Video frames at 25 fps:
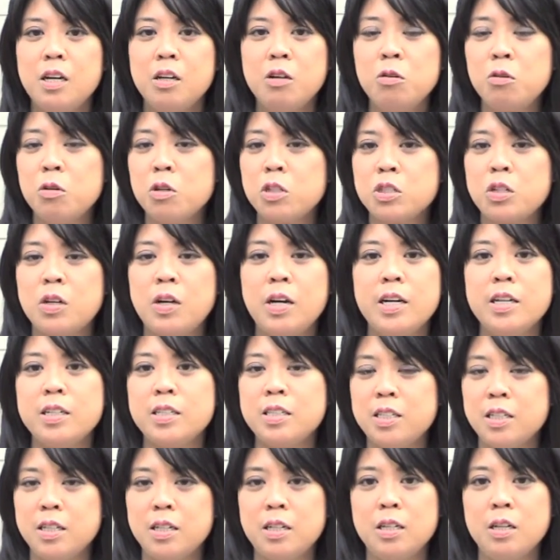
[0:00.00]
who were trying
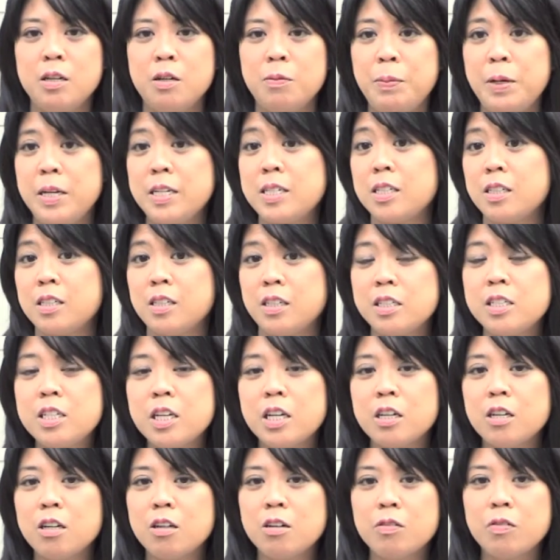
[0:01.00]
to basically
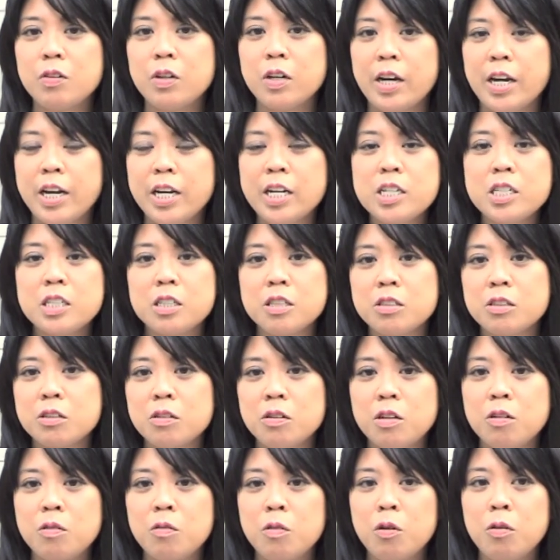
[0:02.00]
take over Asia
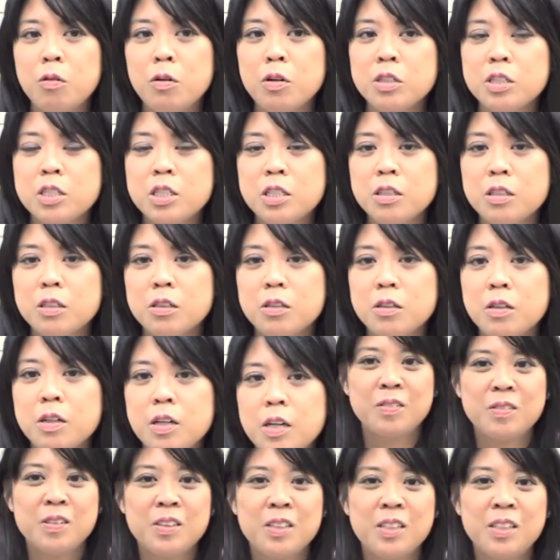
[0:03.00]
during World War
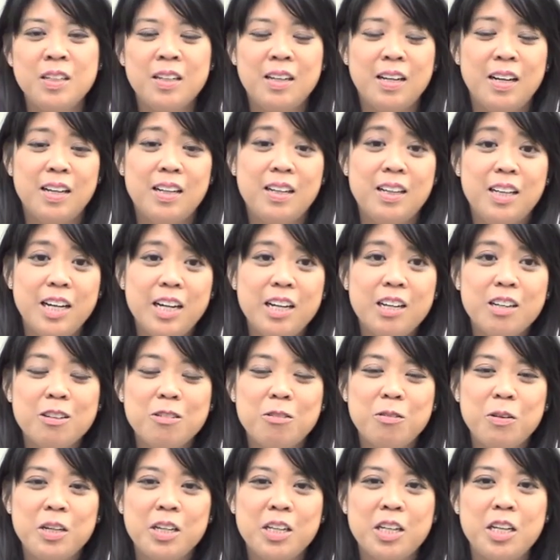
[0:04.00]
II. And later,
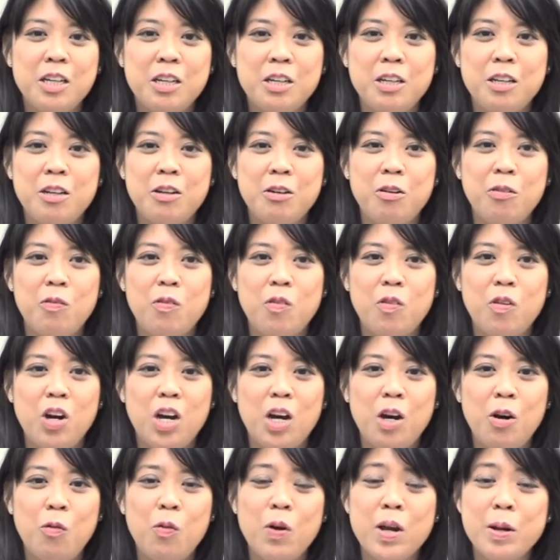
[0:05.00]
when he
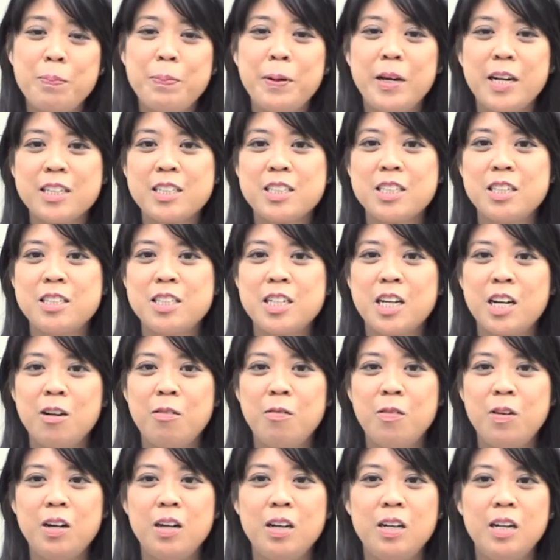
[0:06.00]
uh, went back to
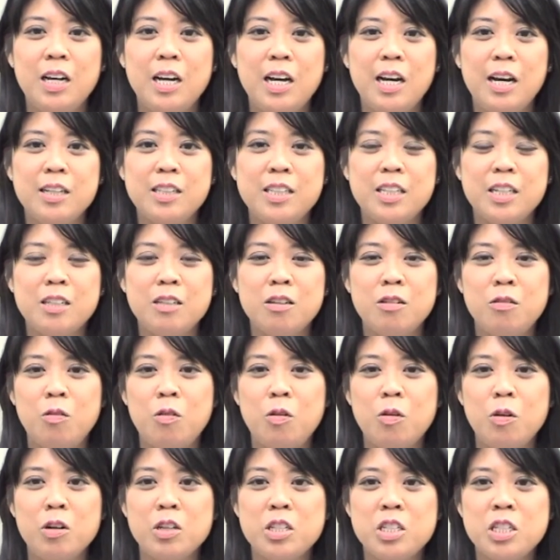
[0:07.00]
Taiwan at the end of
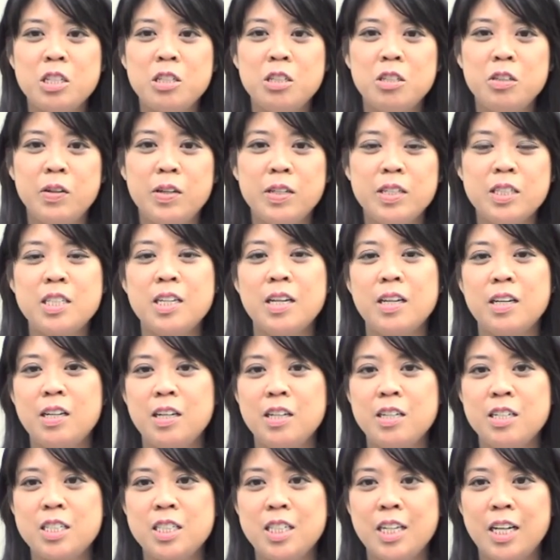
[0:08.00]
World War II, and Chiang
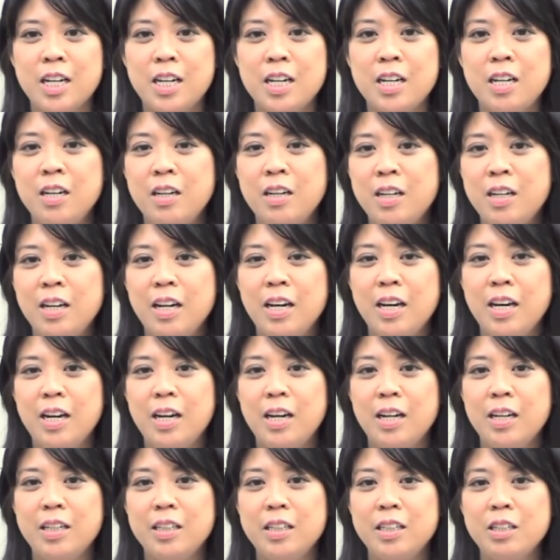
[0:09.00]
Kai-shek
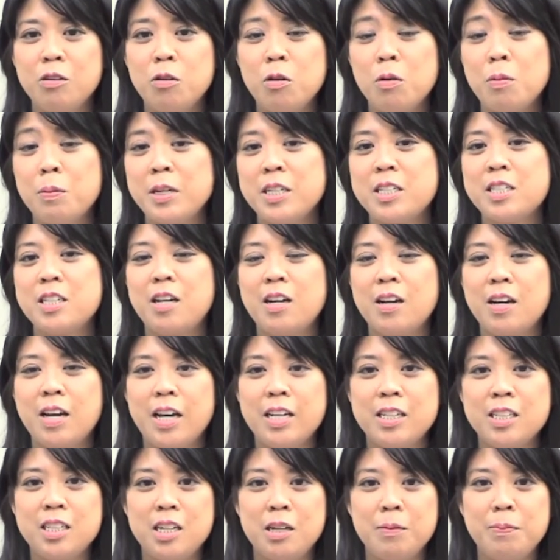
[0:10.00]
and the Kuomintang
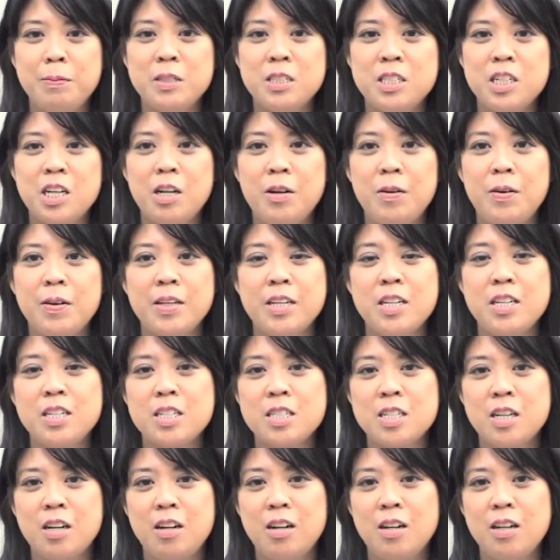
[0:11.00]
ended up in Taiwan, he
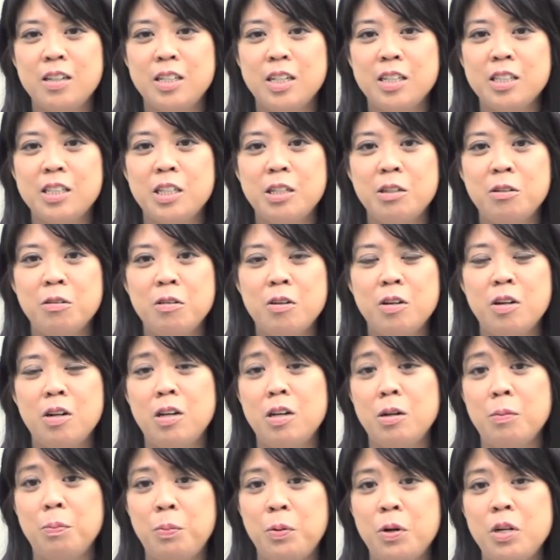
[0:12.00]
saw that they were
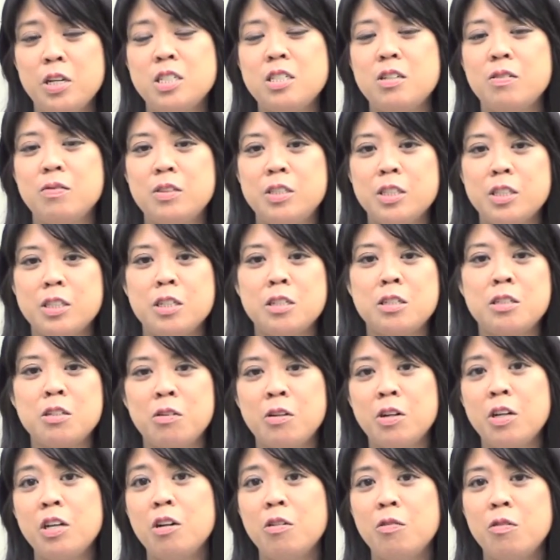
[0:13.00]
an oppressive
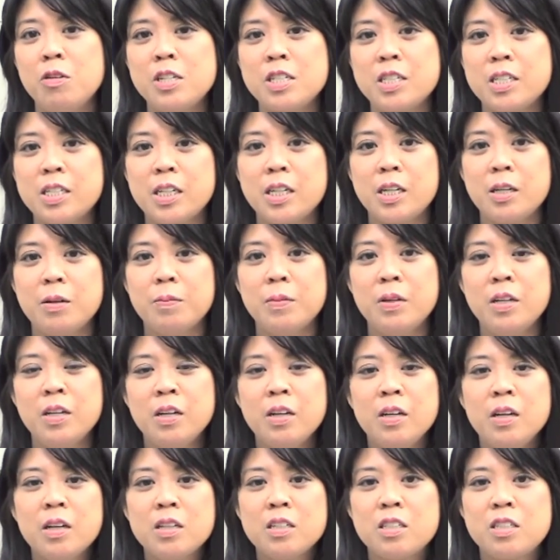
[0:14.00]
dictatorial regime.
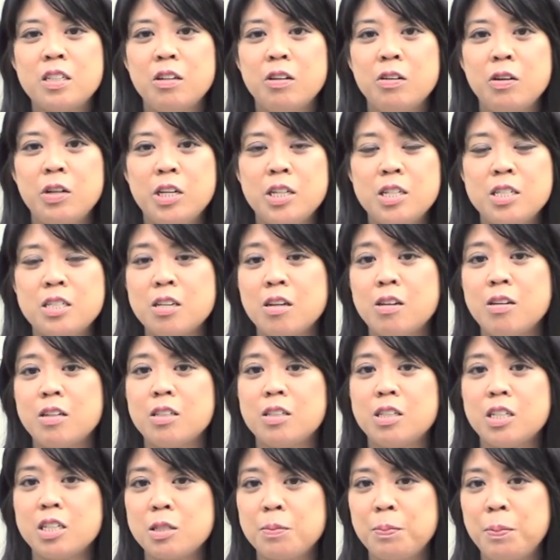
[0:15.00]
So he started
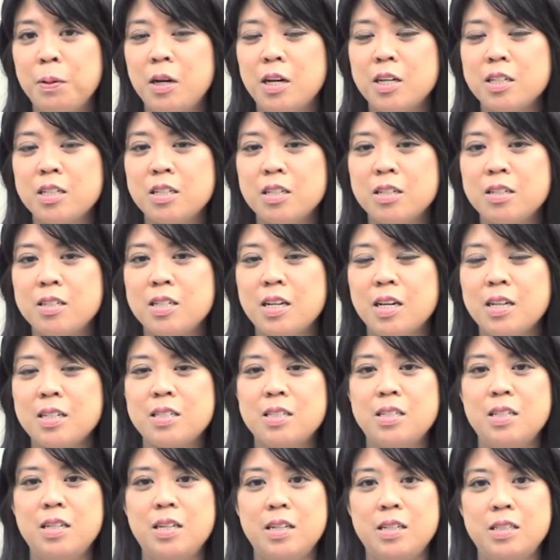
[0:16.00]
this plot to
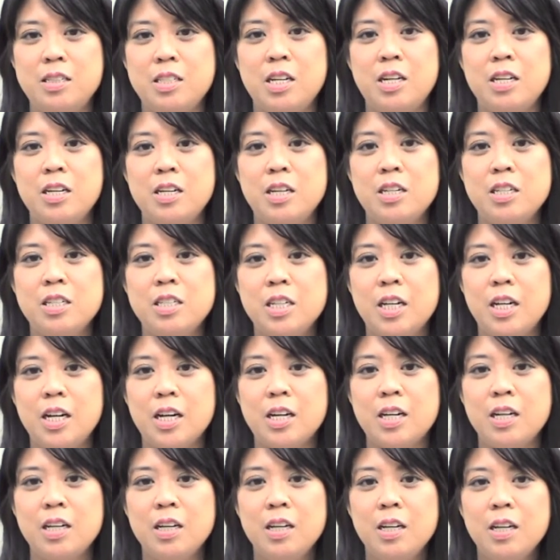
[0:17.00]
assassinate Chiang Kai-shek.
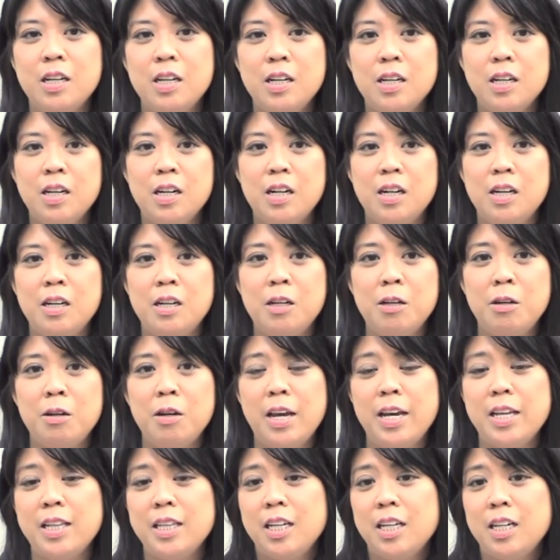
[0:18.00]
Uh,
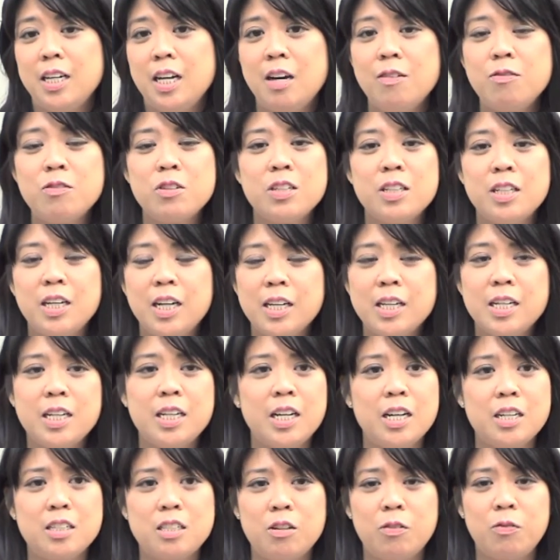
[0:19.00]
and then after that, he
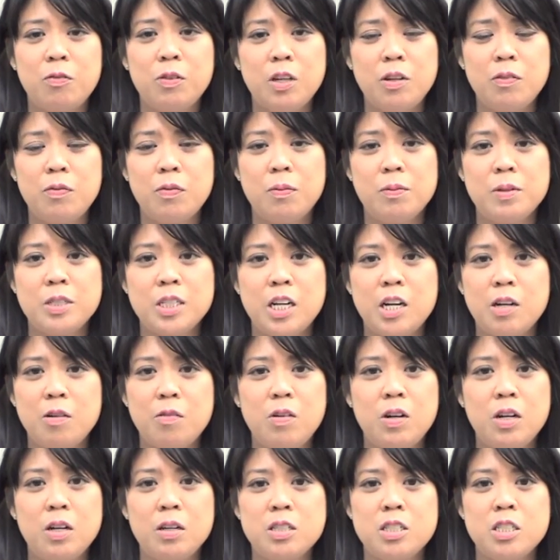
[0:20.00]
had to flee from
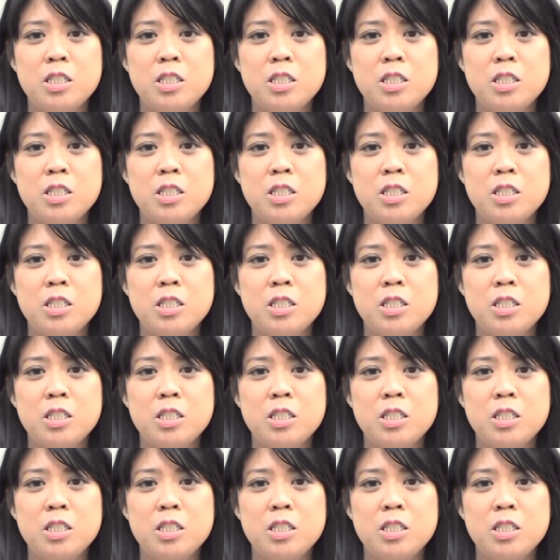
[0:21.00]
Taiwan to